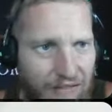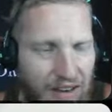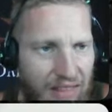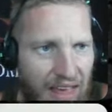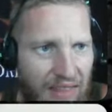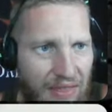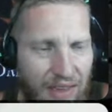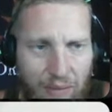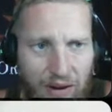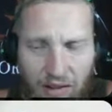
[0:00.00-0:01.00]
fit in that
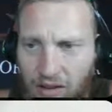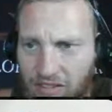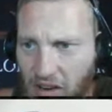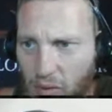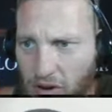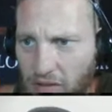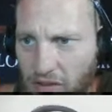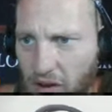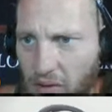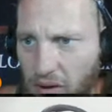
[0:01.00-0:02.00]
thing, but it looks like quite a
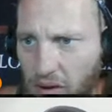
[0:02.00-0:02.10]
few.